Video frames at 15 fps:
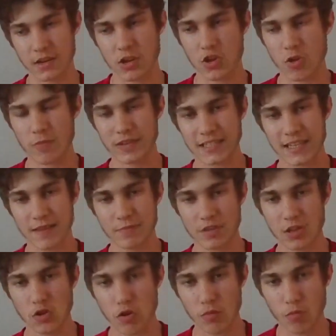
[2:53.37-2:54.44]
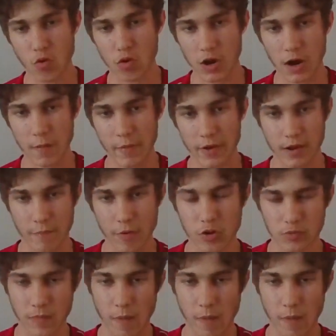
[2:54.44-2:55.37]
You know, he seems a lot more calm and composed,